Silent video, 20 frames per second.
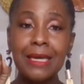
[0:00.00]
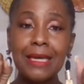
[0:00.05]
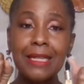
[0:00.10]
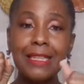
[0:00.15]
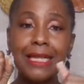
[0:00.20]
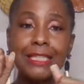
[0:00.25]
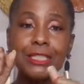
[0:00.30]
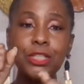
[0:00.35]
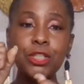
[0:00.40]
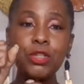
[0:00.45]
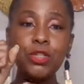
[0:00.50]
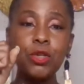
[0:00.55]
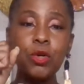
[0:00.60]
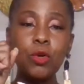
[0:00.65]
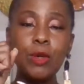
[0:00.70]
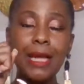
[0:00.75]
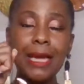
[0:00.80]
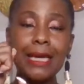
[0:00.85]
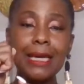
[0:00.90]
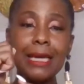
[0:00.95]
that
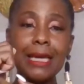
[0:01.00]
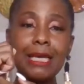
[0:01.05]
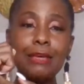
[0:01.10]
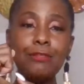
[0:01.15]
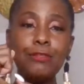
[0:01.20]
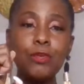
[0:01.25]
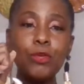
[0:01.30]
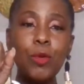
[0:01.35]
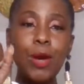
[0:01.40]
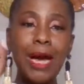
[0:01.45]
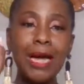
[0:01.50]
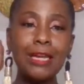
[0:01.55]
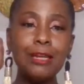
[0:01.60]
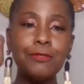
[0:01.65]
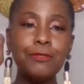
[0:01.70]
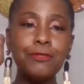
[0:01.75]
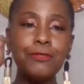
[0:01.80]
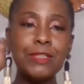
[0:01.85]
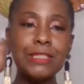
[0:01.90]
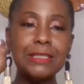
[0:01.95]
like if you had a
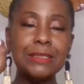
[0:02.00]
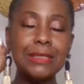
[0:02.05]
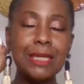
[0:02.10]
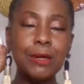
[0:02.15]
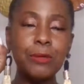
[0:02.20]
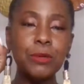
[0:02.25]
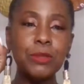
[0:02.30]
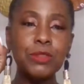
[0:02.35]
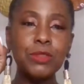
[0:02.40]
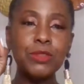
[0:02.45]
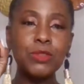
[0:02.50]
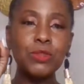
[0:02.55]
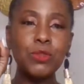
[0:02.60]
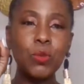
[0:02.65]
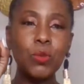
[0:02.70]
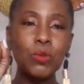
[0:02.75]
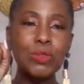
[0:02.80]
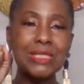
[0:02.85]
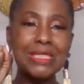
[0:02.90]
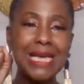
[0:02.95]
fist that was
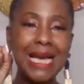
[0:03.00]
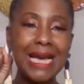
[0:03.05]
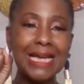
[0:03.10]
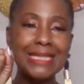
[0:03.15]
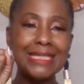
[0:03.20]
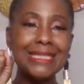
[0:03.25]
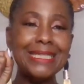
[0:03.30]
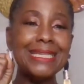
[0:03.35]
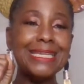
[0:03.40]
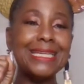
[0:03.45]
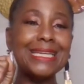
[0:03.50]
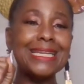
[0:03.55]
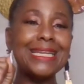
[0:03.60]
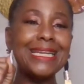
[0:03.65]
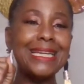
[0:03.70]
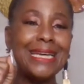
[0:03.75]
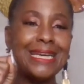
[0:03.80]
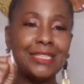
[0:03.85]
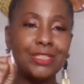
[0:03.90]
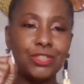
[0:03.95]
so tightly
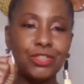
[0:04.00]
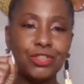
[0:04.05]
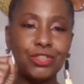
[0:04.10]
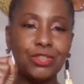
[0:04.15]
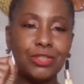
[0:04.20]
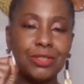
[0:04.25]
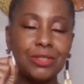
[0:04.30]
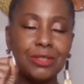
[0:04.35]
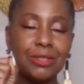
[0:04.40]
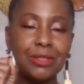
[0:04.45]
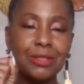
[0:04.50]
clenched,